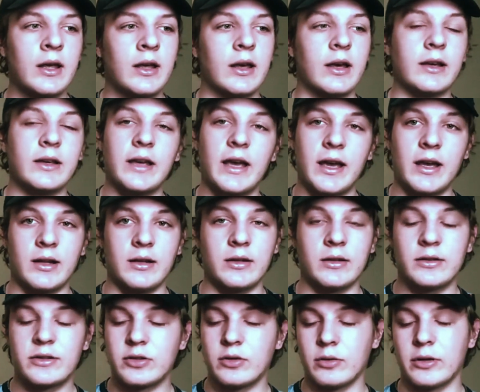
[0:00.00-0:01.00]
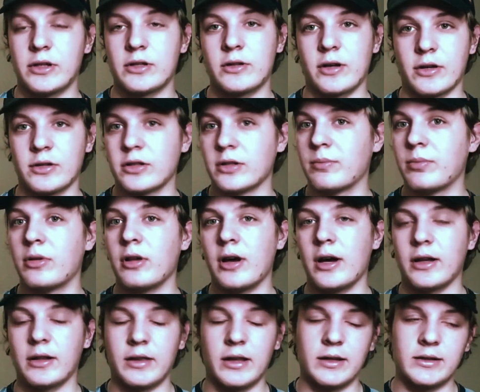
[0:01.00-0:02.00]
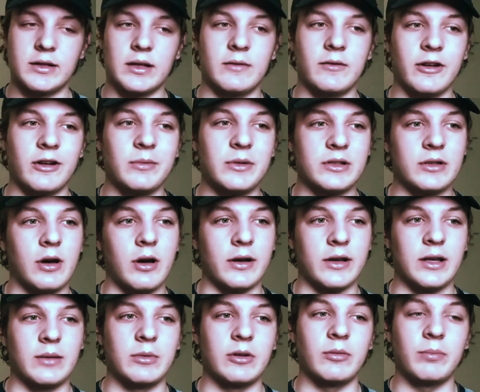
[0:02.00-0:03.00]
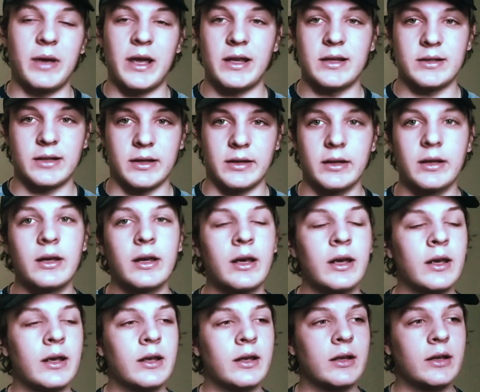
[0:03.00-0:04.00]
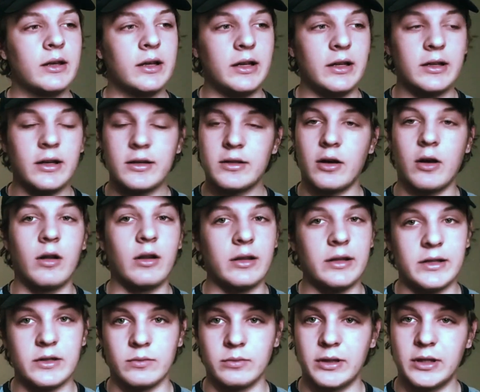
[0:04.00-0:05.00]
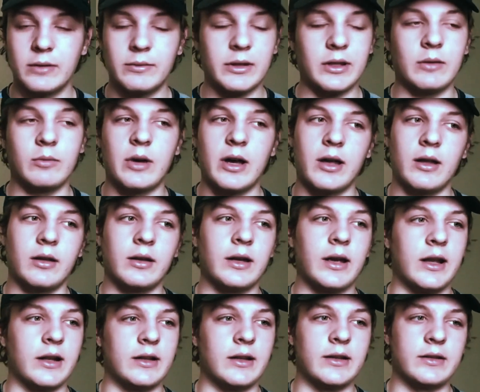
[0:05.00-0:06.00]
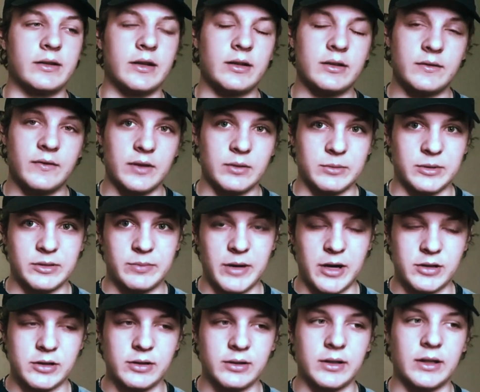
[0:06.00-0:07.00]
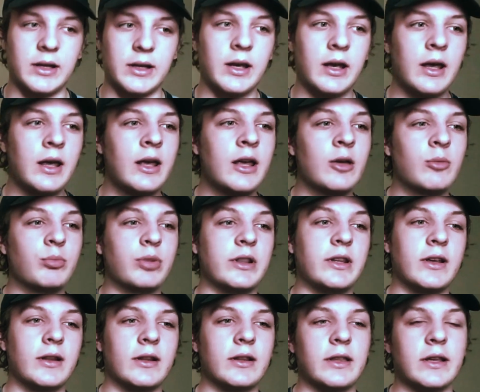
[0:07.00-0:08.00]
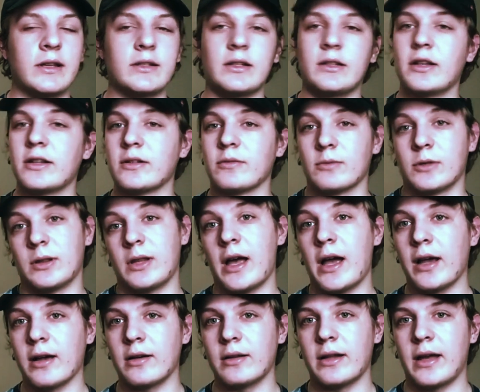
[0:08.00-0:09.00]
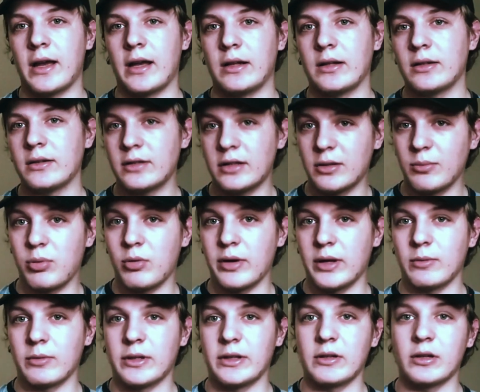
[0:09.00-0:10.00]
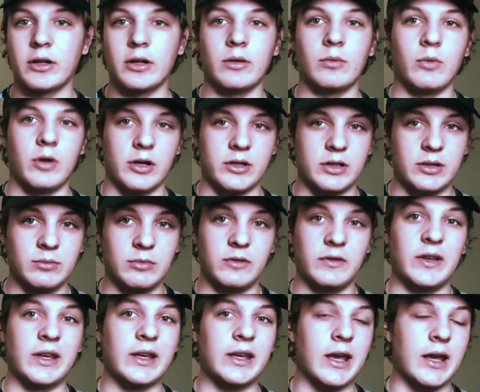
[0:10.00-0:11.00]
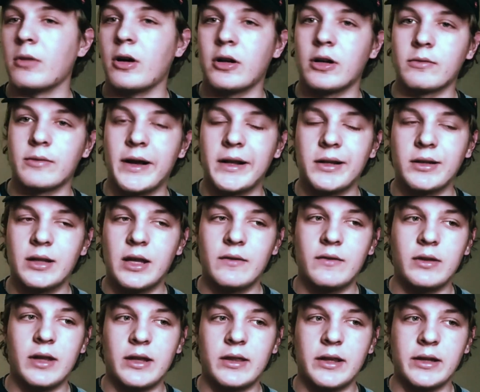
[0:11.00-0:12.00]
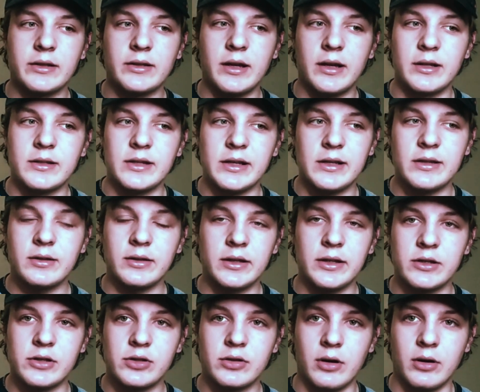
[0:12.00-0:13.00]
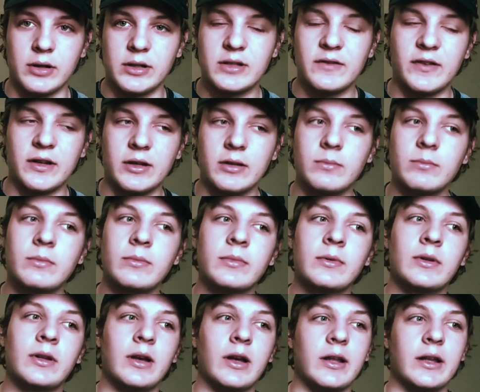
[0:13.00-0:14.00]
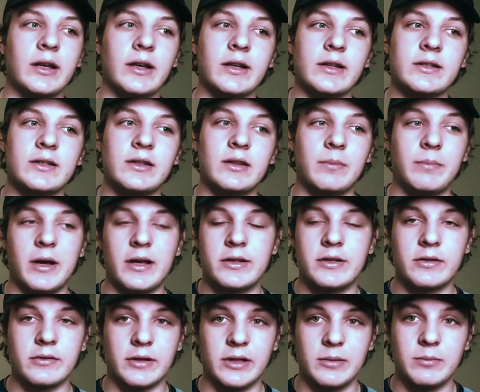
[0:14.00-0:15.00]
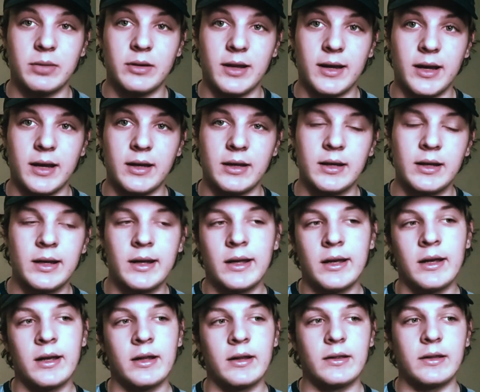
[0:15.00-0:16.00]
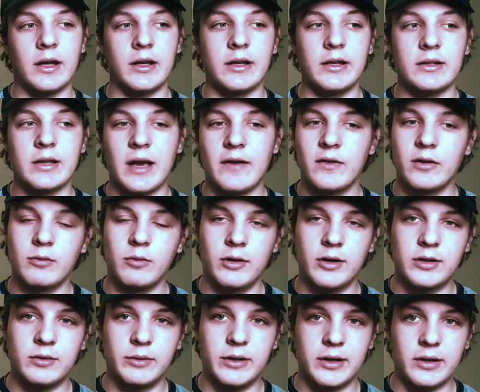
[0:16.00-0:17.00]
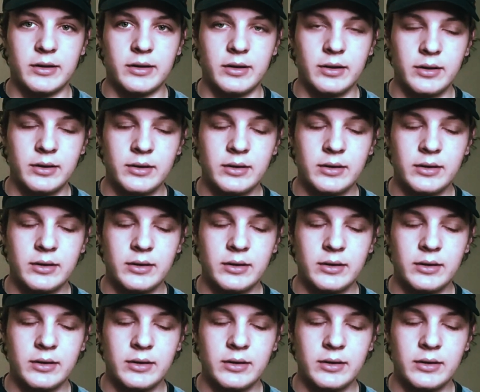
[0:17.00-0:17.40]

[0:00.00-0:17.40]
Again, story structure, plot, things that I've already been talking about, pacing. He does all these really, really well, and this film especially. But the other thing is it doesn't rely on that to the point where you couldn't watch the movie again. On a writing level, I think it's easily his strongest film. I think it's the best screenplay that he's ever worked with.